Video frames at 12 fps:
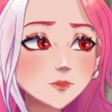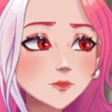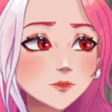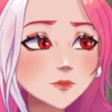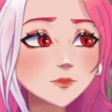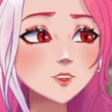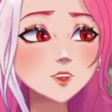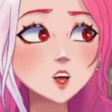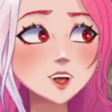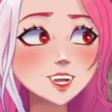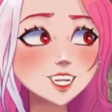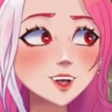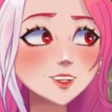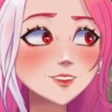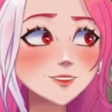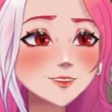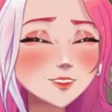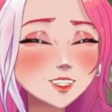Sunday,
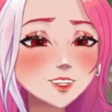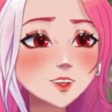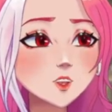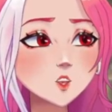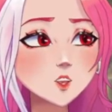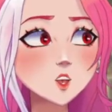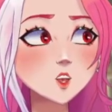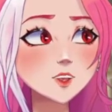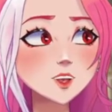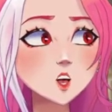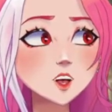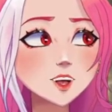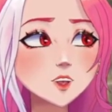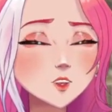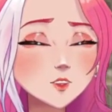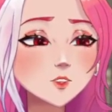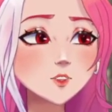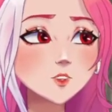and then we're gonna have session
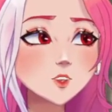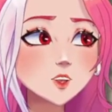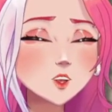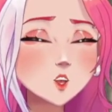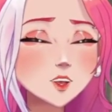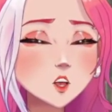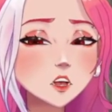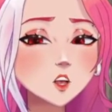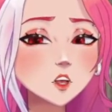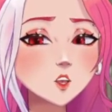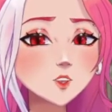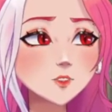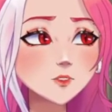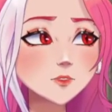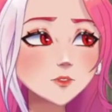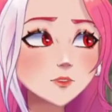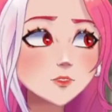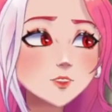3 of
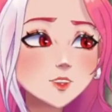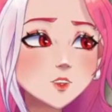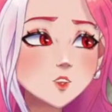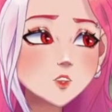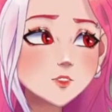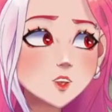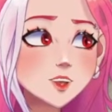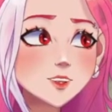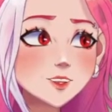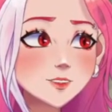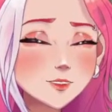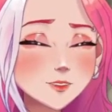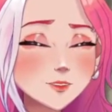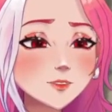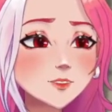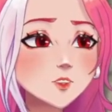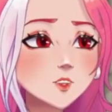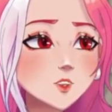Stolen Fate
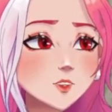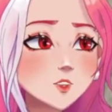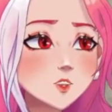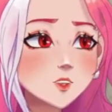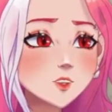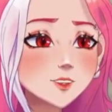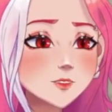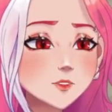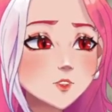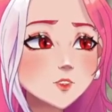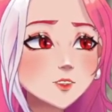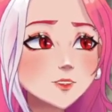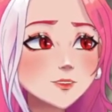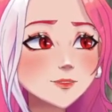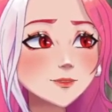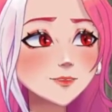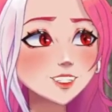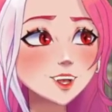on Monday.
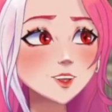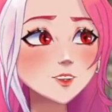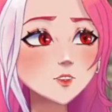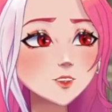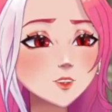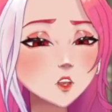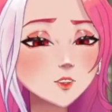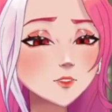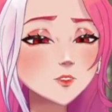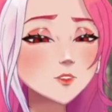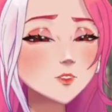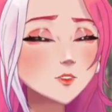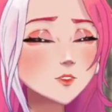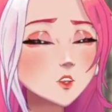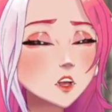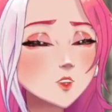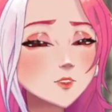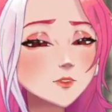Yeah, so good stuff. All
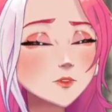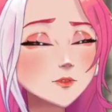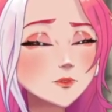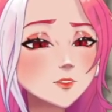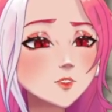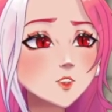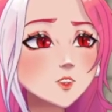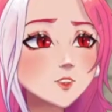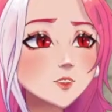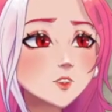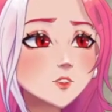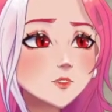right, see you next time.